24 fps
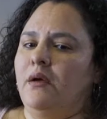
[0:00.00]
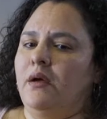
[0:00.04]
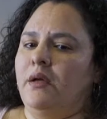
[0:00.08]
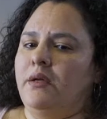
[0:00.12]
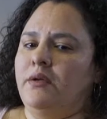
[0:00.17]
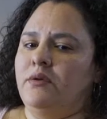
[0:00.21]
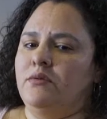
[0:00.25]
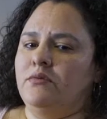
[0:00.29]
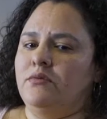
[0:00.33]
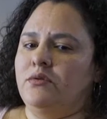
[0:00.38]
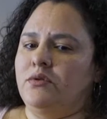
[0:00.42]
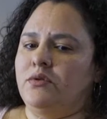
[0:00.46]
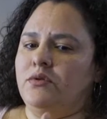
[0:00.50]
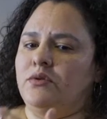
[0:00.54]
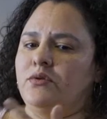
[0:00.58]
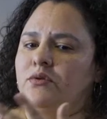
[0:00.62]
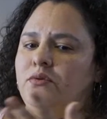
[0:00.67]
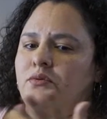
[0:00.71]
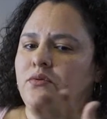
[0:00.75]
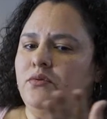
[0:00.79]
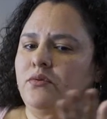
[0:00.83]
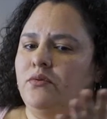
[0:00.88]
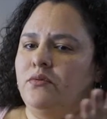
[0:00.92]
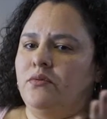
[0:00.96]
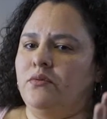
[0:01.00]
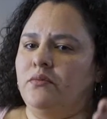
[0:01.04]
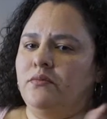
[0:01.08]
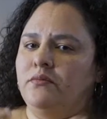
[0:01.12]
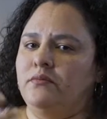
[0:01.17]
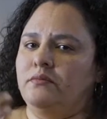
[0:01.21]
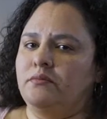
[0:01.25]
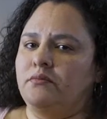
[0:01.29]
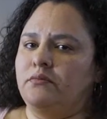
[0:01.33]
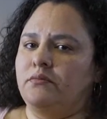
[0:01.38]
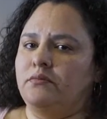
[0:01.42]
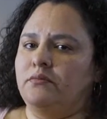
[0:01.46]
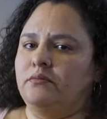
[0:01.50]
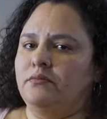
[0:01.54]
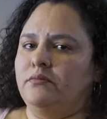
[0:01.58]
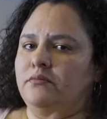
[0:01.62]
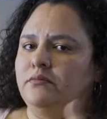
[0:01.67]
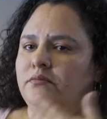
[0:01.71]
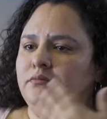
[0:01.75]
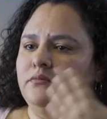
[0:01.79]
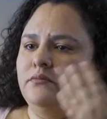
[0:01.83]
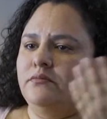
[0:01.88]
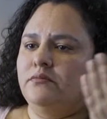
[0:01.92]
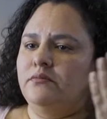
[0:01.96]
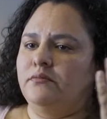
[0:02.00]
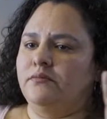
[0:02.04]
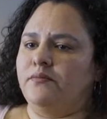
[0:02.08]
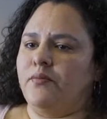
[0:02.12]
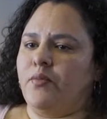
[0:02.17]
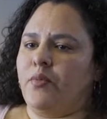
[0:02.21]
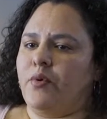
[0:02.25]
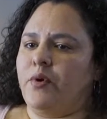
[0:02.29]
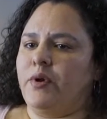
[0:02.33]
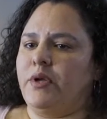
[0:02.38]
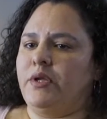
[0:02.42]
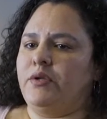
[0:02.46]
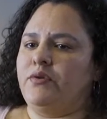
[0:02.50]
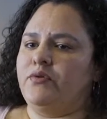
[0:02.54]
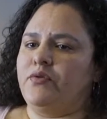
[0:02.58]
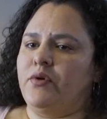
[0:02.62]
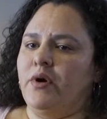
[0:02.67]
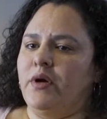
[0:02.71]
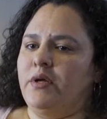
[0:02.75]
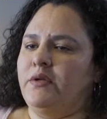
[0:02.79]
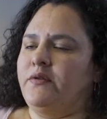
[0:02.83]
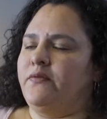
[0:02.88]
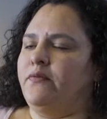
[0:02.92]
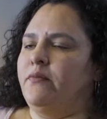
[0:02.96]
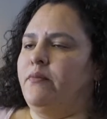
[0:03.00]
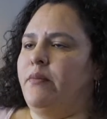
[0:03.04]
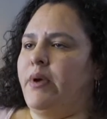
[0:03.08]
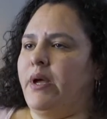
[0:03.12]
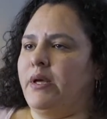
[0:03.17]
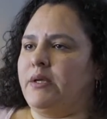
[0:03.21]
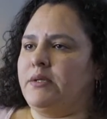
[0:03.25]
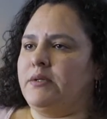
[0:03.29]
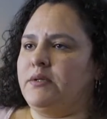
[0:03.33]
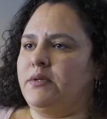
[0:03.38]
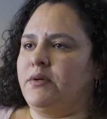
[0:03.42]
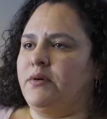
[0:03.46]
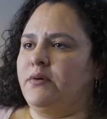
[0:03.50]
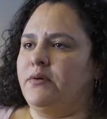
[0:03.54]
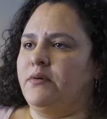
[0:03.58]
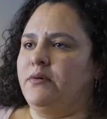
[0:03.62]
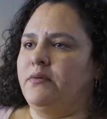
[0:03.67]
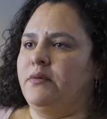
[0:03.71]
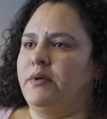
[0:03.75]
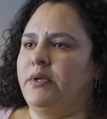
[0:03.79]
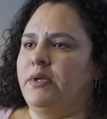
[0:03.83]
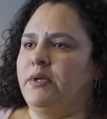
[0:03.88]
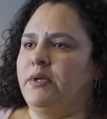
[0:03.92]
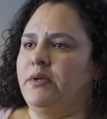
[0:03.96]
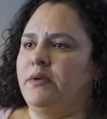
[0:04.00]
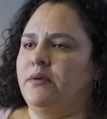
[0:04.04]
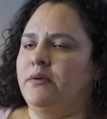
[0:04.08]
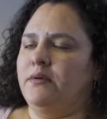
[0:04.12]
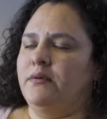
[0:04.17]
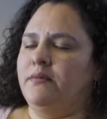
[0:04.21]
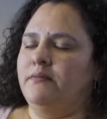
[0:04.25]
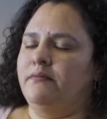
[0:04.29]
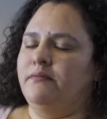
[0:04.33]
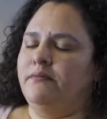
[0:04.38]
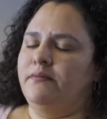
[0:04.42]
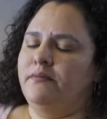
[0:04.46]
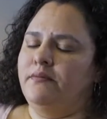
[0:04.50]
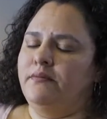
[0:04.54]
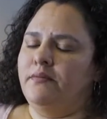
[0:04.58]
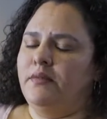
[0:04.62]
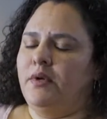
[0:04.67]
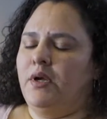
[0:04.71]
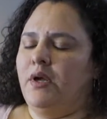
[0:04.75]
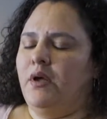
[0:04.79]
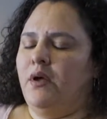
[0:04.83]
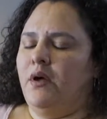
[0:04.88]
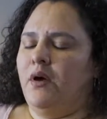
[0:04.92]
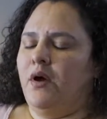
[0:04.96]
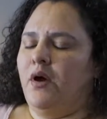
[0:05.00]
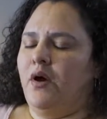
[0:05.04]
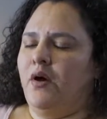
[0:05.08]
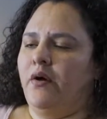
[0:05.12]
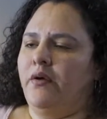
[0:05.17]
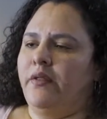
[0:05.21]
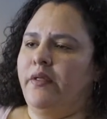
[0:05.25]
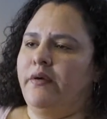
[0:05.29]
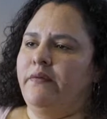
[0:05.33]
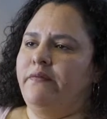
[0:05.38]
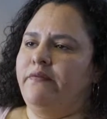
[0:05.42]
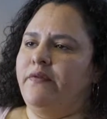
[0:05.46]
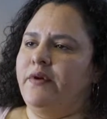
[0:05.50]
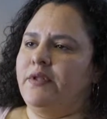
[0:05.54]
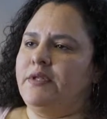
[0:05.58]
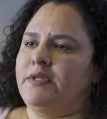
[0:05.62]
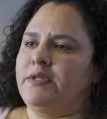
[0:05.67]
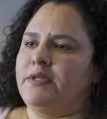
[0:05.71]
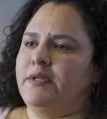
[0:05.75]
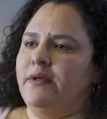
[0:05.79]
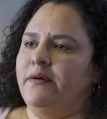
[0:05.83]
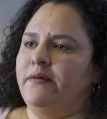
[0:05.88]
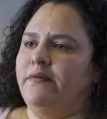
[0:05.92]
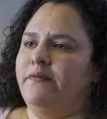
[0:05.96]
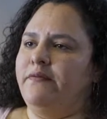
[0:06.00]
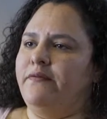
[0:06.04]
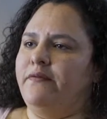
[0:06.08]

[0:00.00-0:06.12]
I used to bring drugs from Mexico and all that fun stuff.